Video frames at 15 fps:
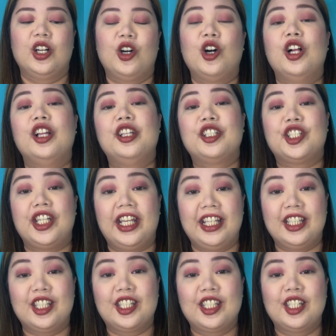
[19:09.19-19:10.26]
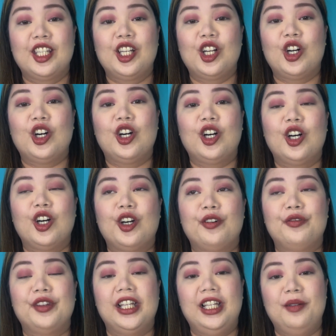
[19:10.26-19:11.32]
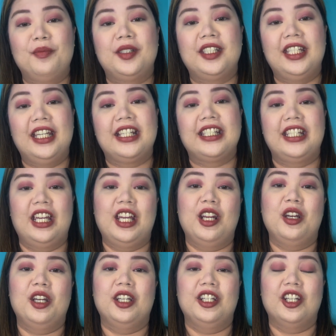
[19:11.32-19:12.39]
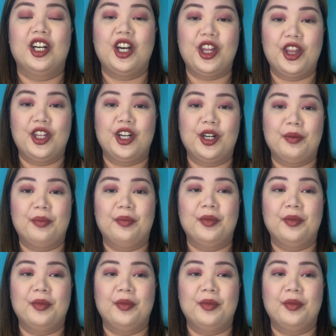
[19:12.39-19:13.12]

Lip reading: all shades of the lipsticks and the other